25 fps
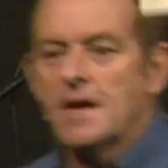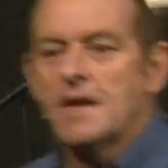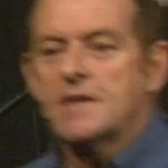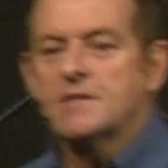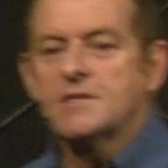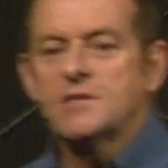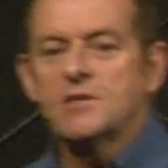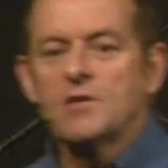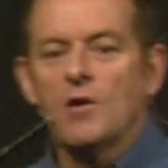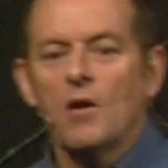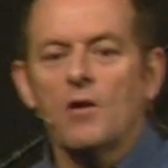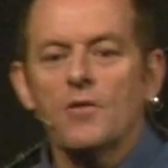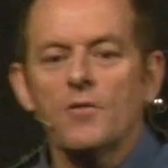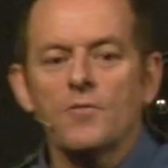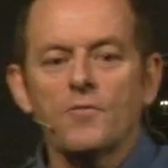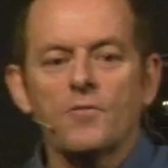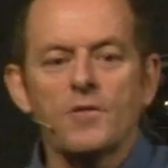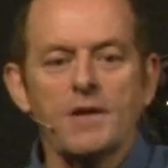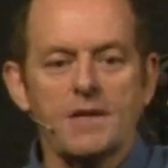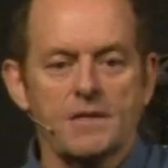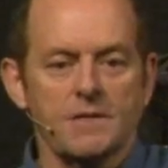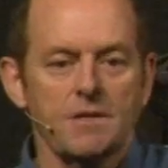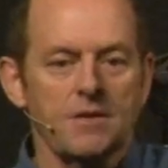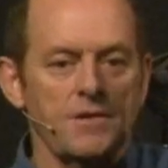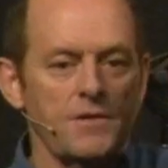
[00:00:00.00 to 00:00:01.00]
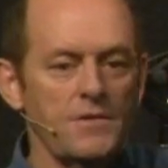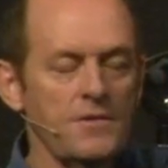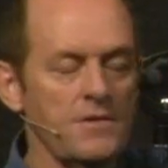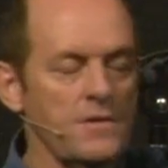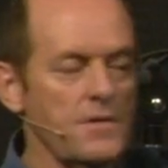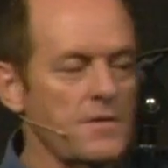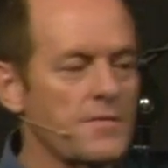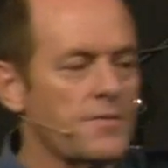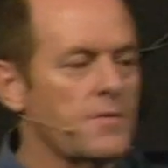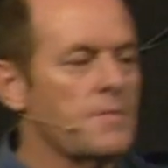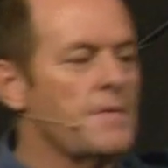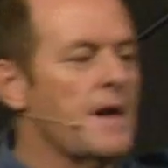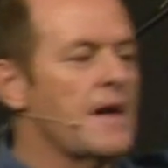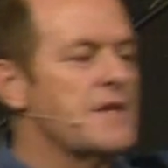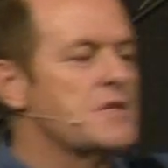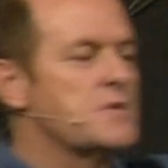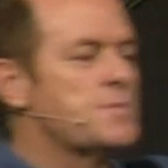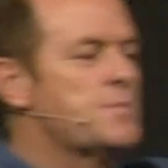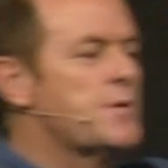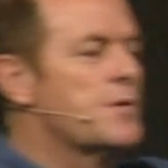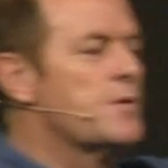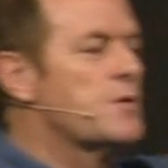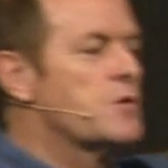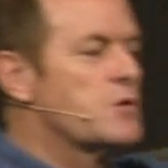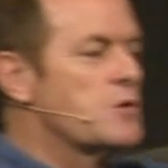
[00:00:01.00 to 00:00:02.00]
it's not written from a
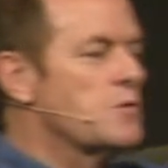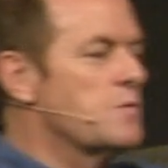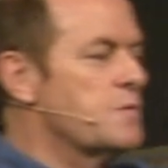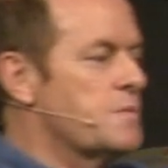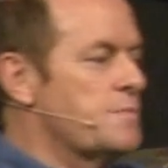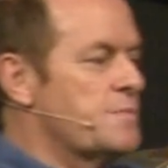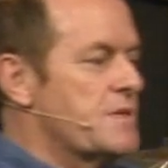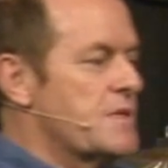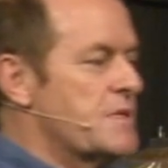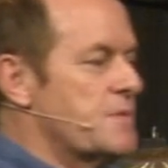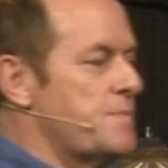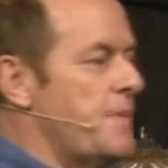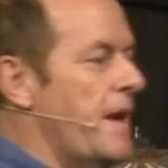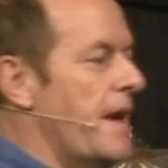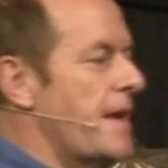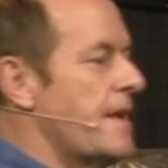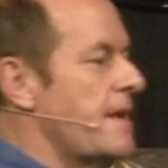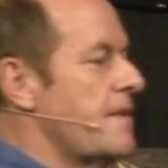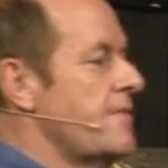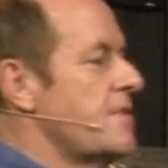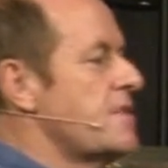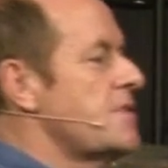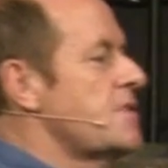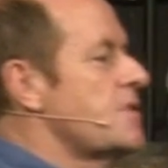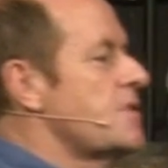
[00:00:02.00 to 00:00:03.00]
spiritual perspective. It's